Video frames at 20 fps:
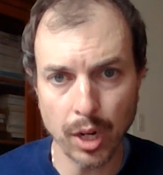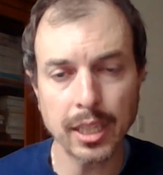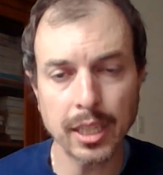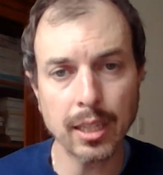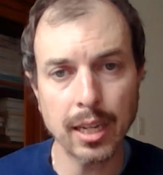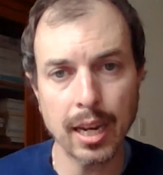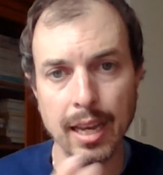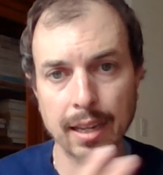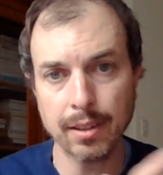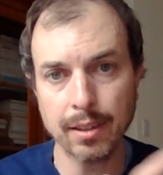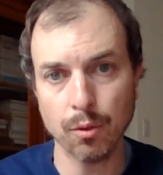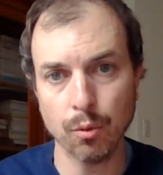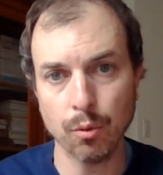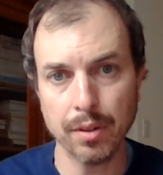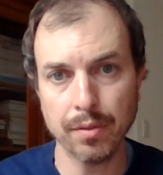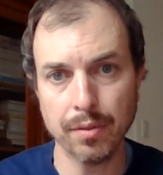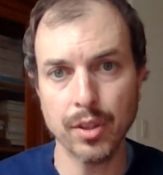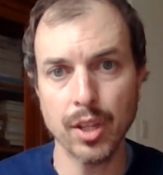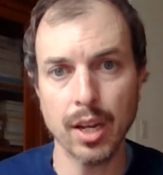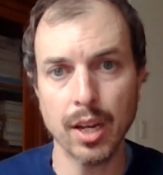project like
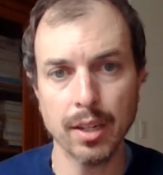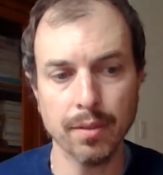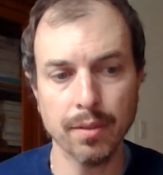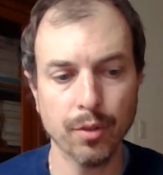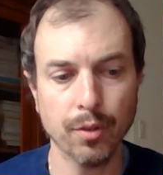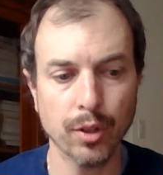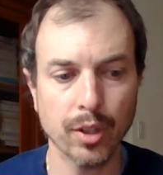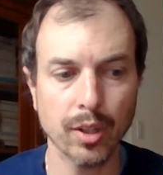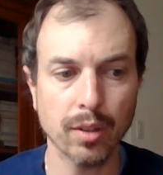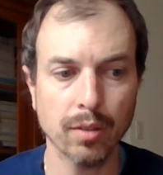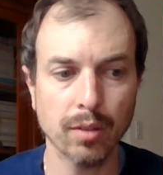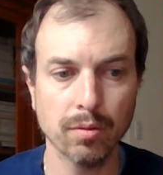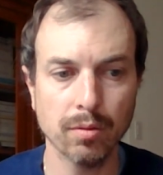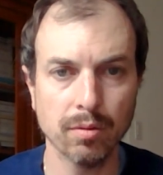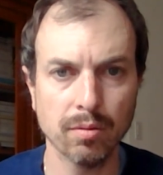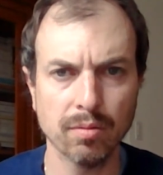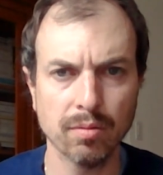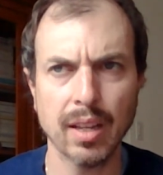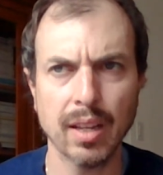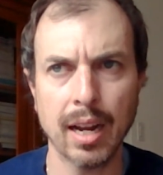we've done for the
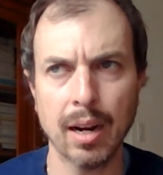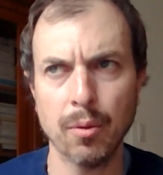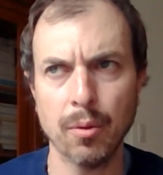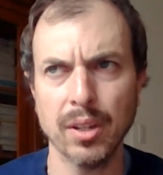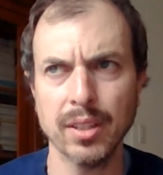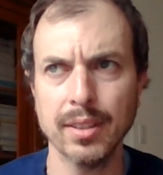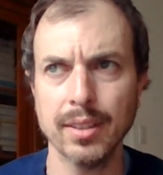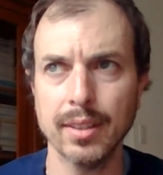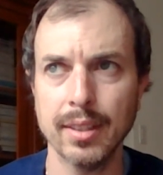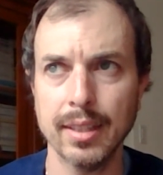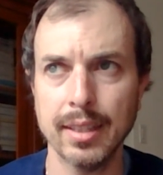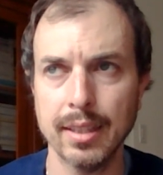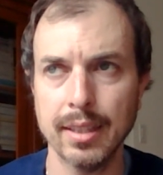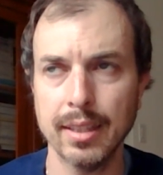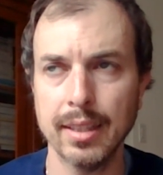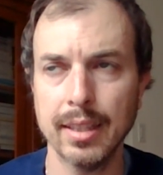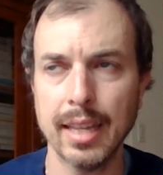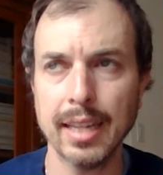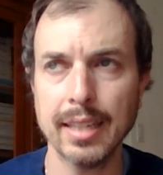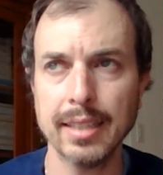around
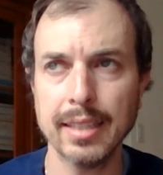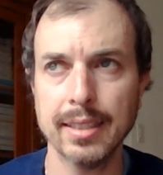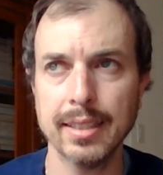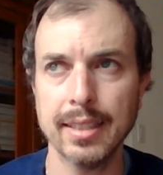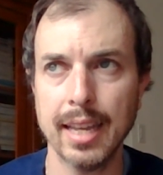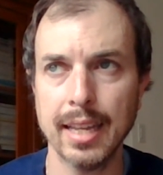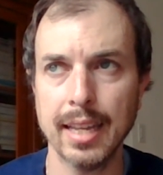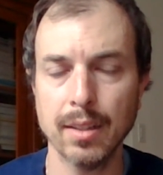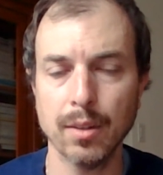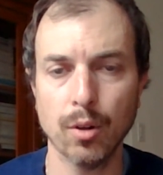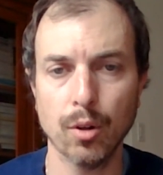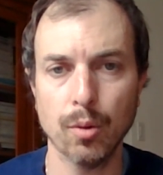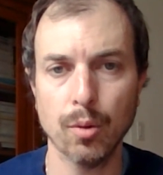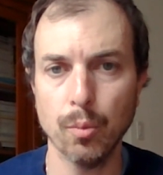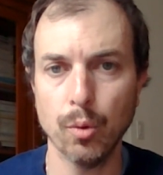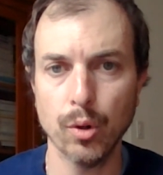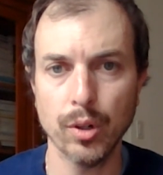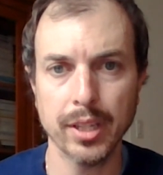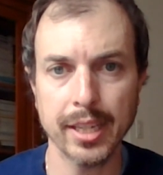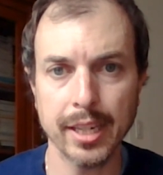next 10 or
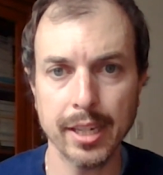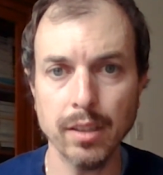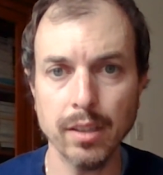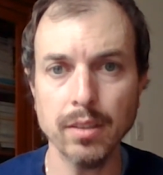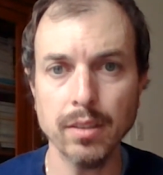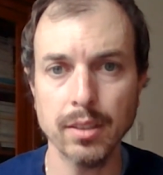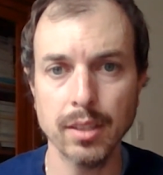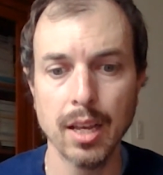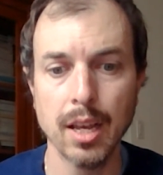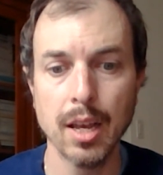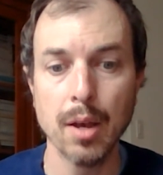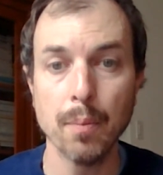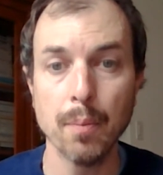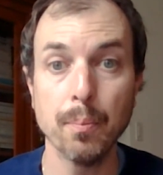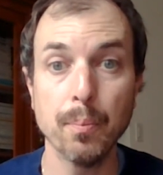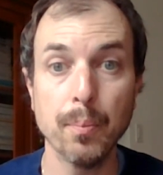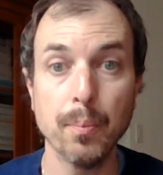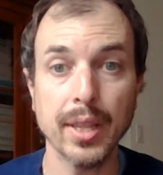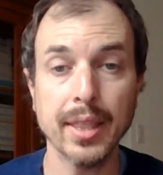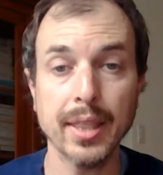more years
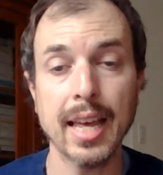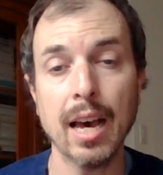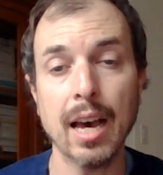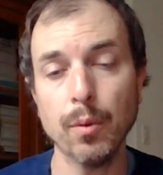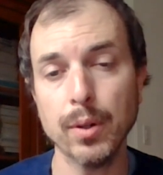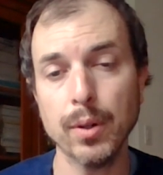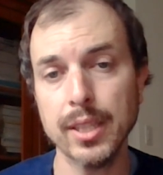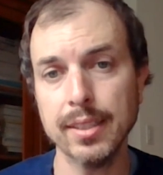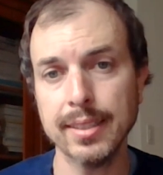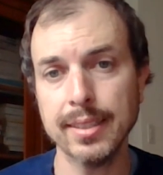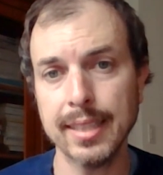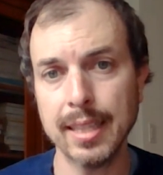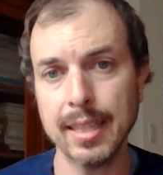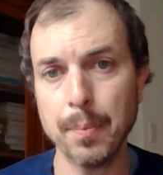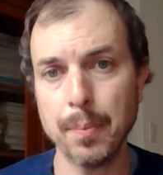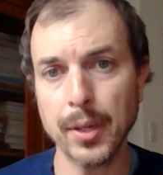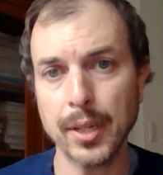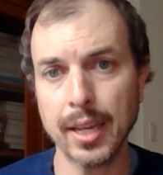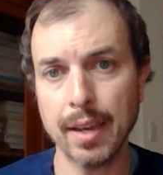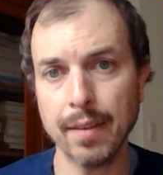but now with the
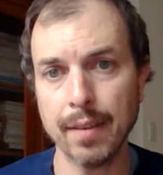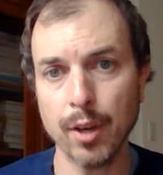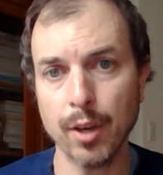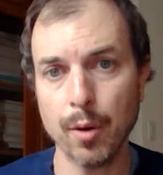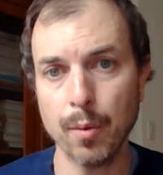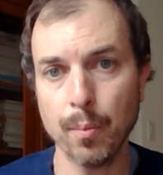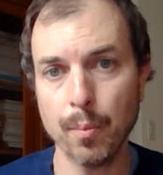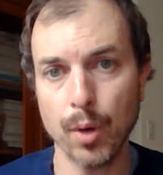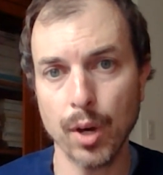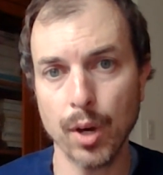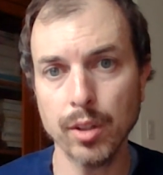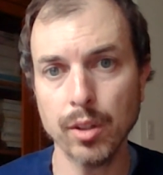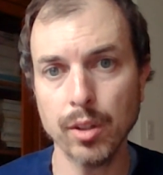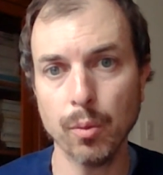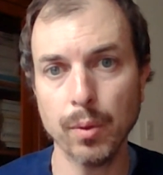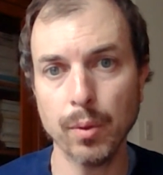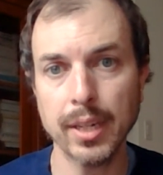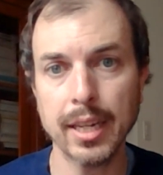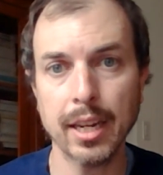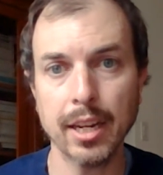CDPQ Infra
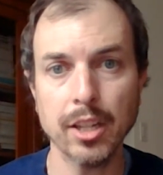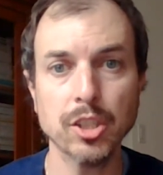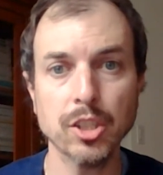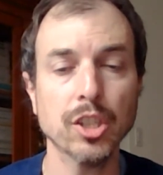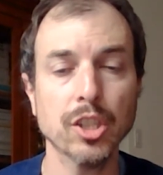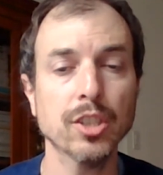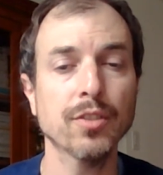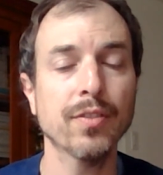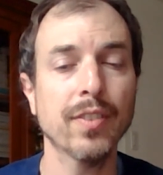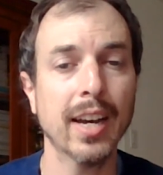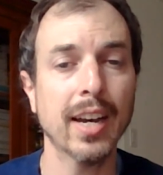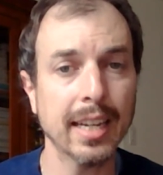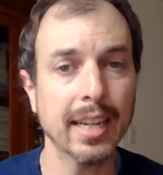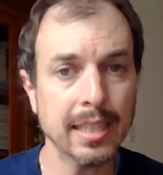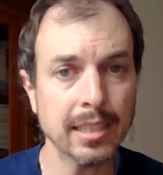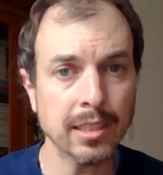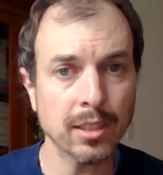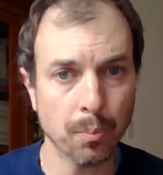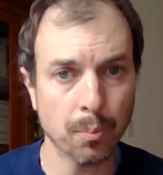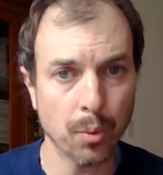model we cannot just
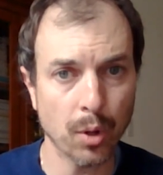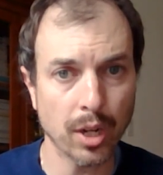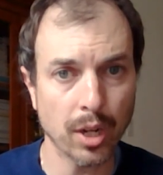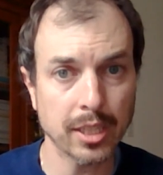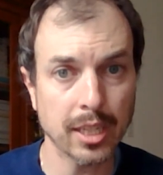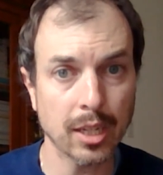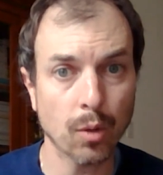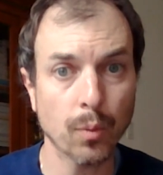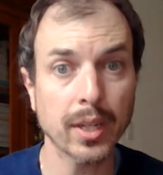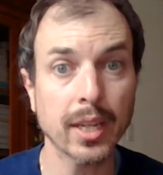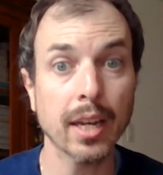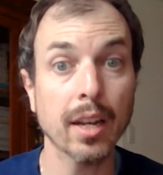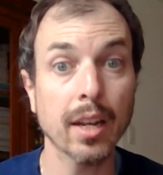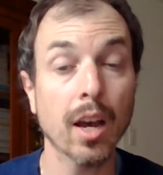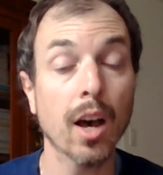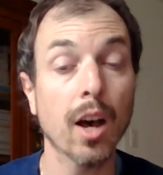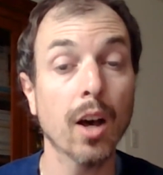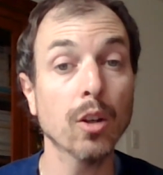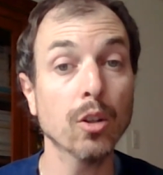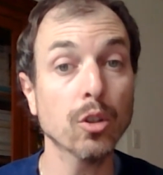finance a project we
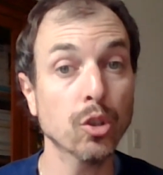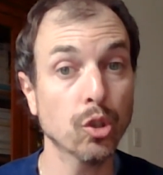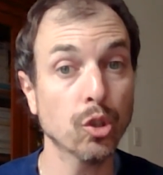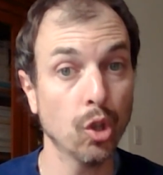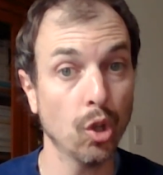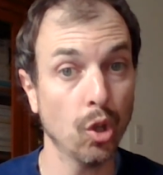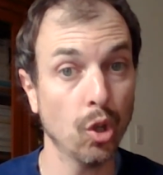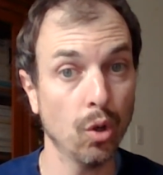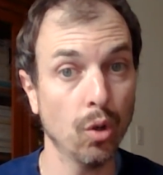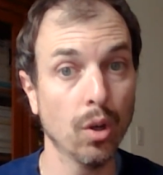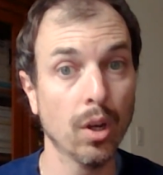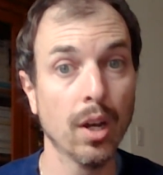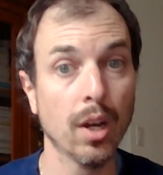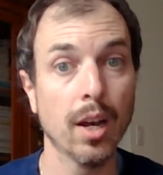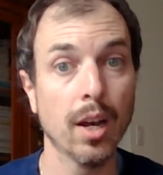can also